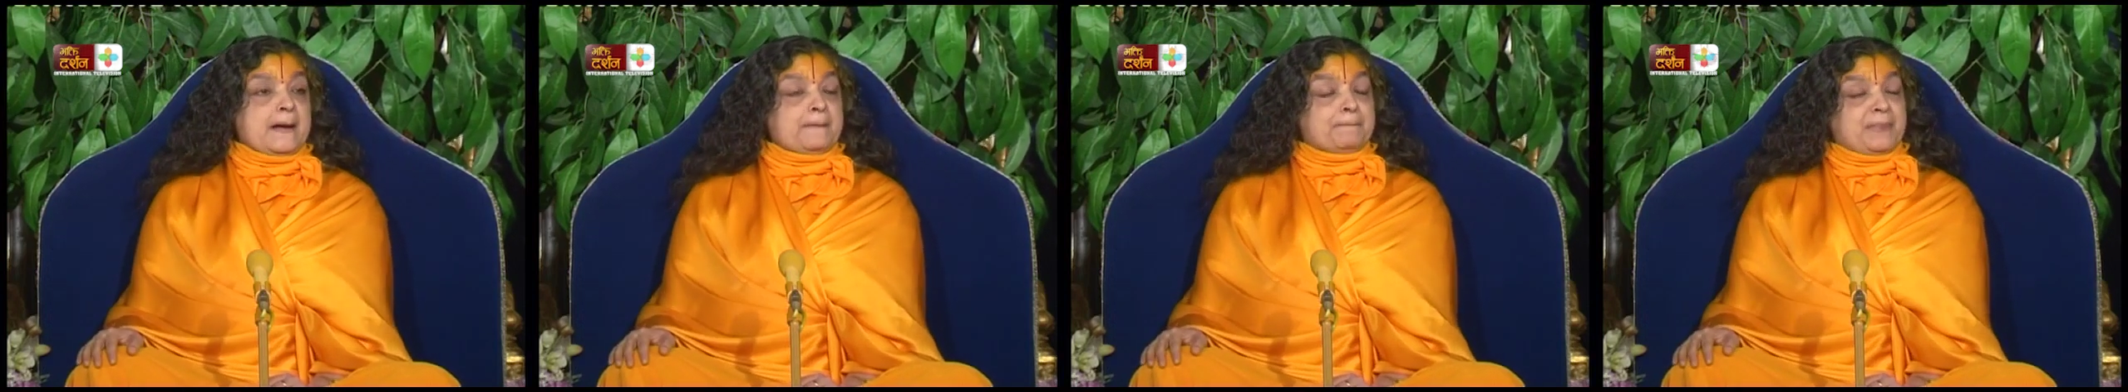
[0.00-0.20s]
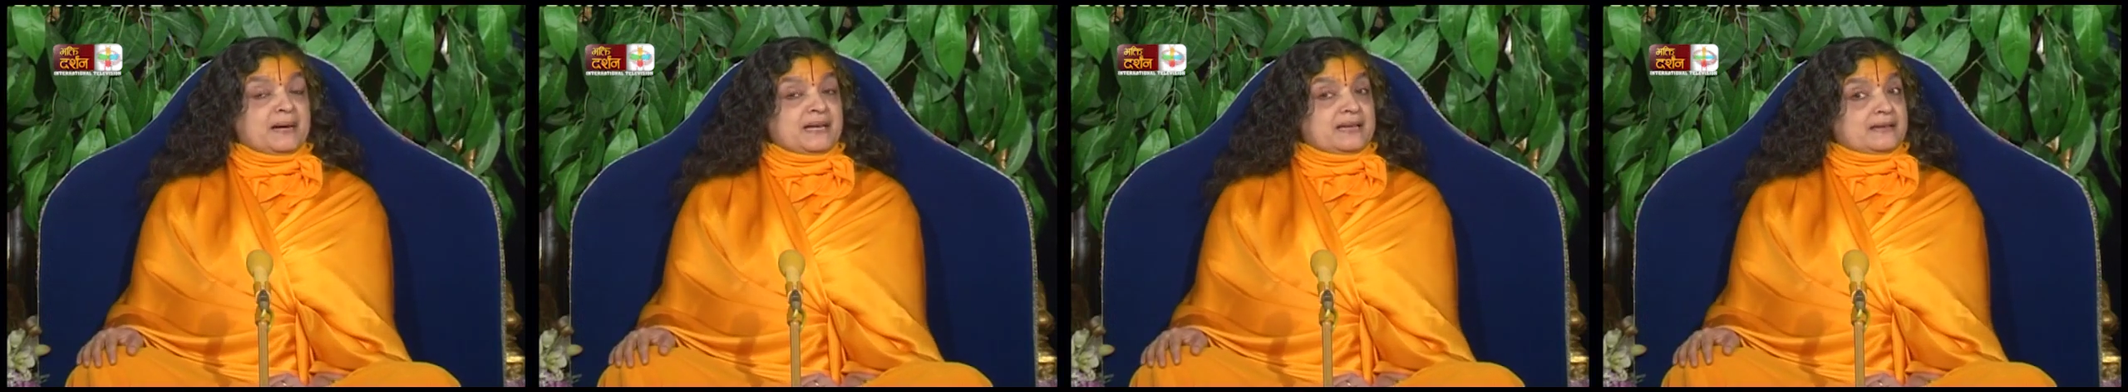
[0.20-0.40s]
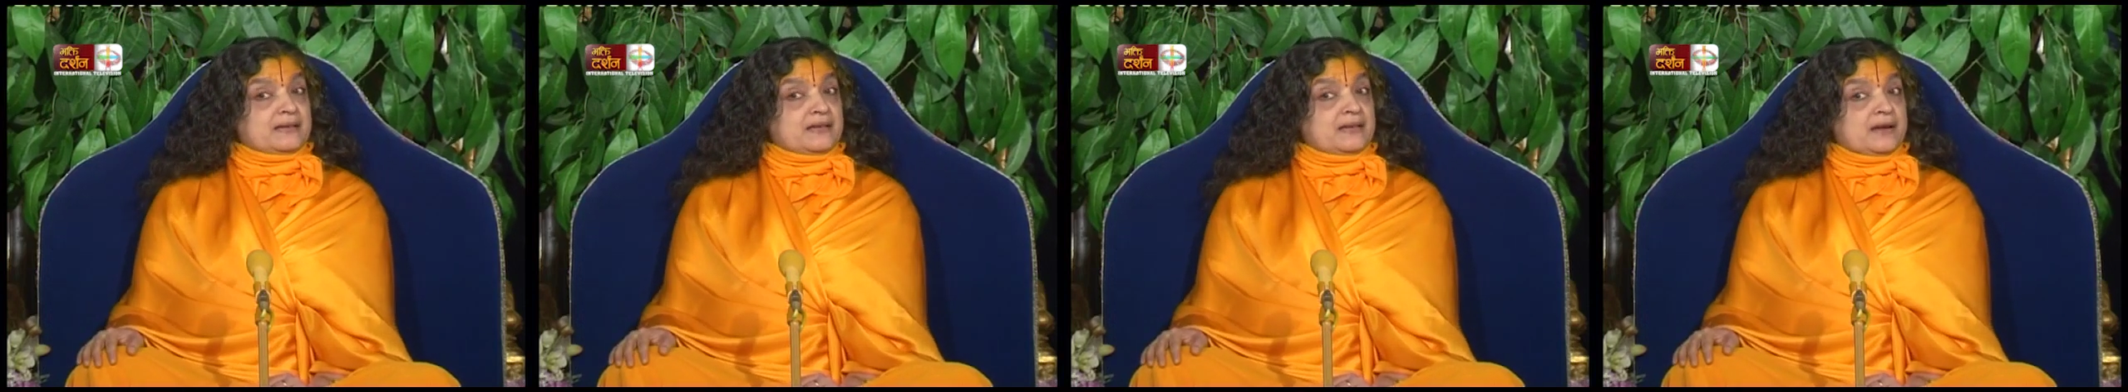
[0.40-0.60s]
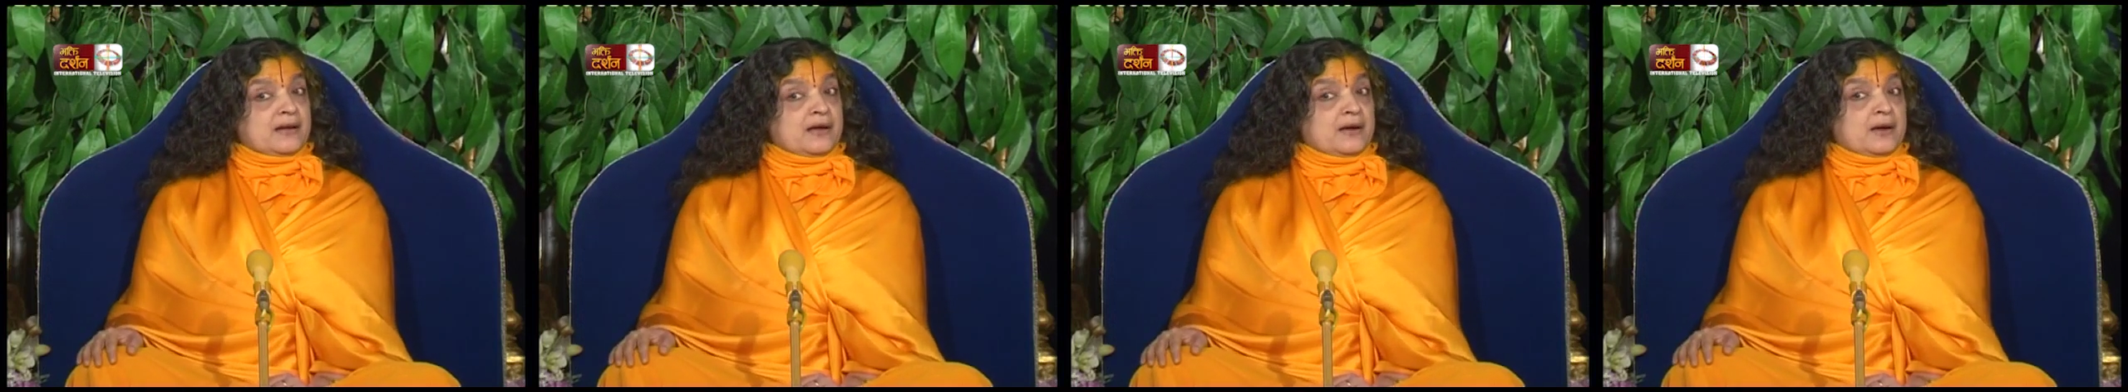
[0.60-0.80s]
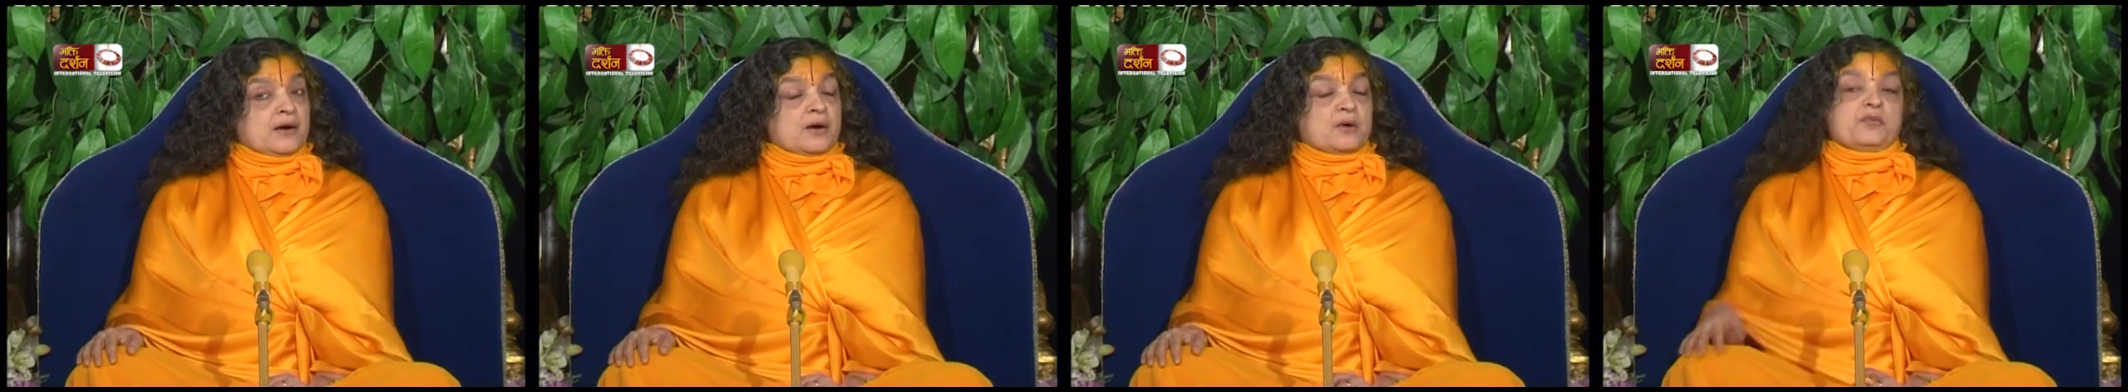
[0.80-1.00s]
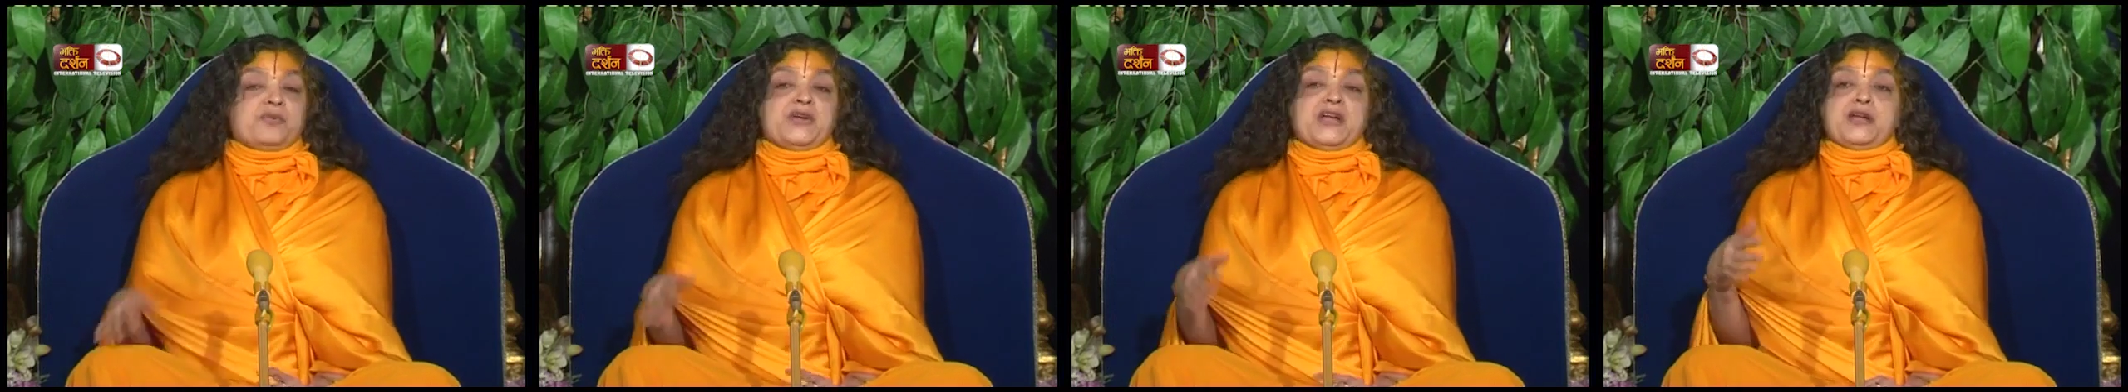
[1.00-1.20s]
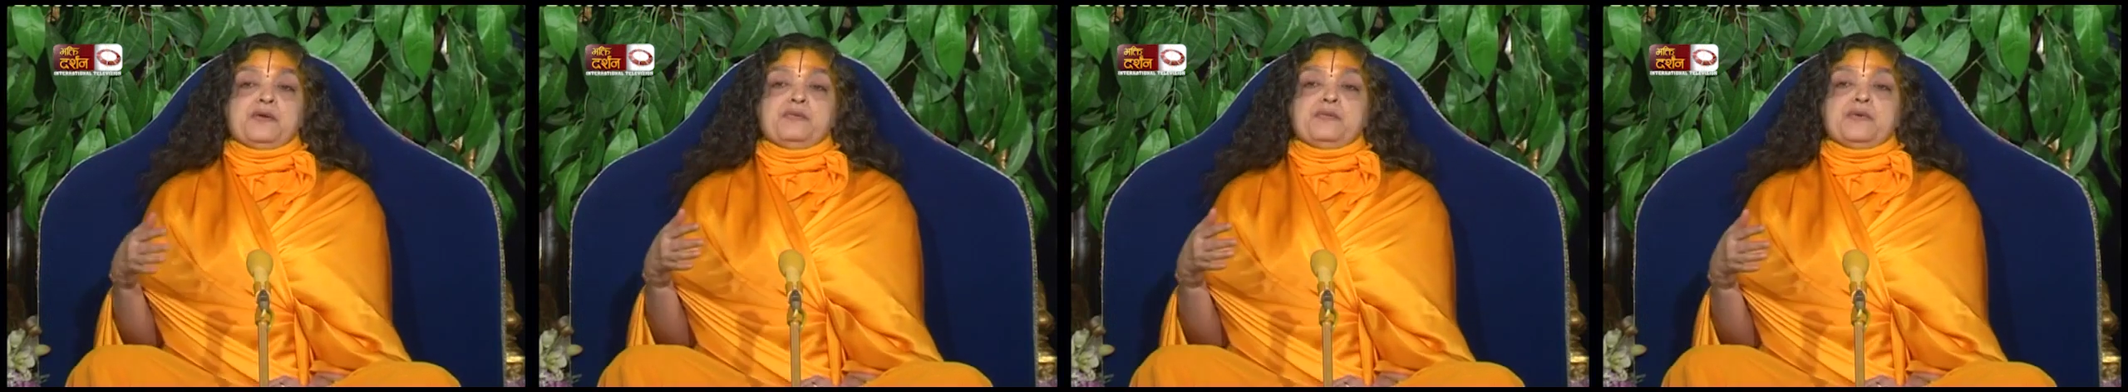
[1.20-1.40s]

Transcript: but we